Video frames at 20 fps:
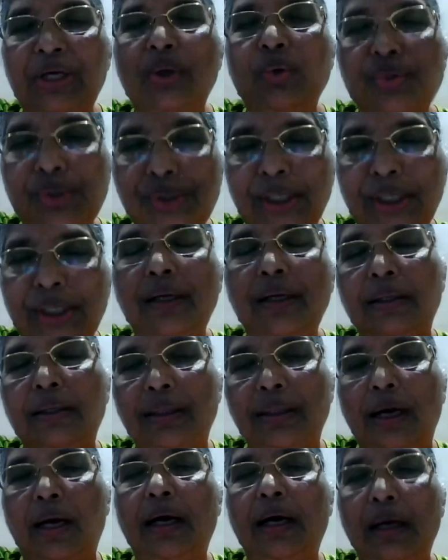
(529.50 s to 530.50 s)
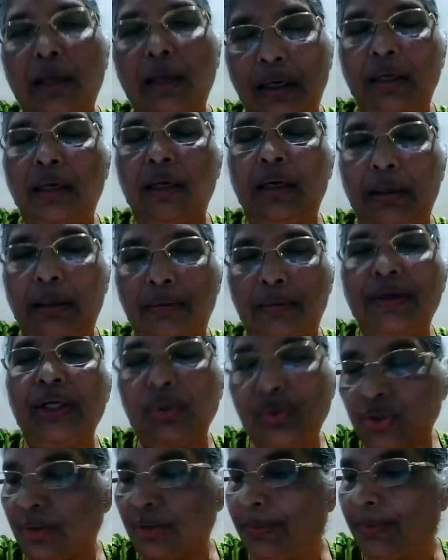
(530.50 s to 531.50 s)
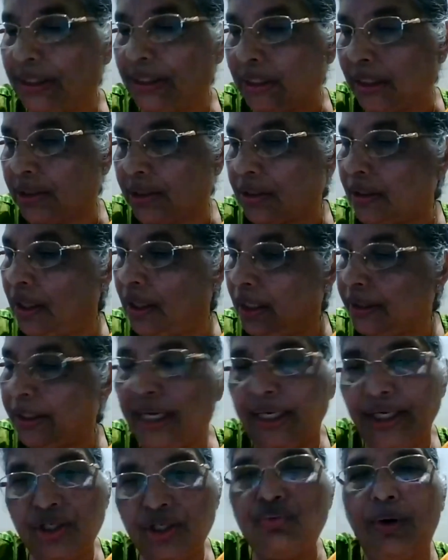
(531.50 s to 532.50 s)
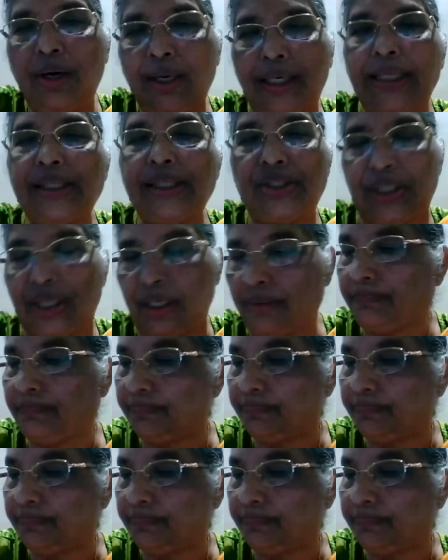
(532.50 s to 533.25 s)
using the reusable things. That is what I see.